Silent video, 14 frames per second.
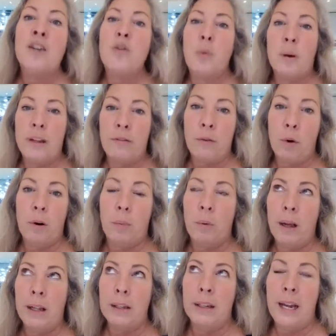24,
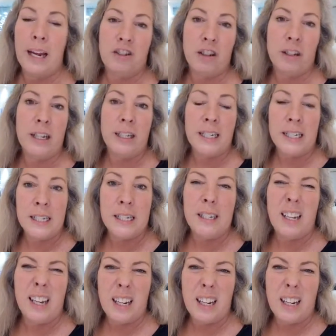well, actually since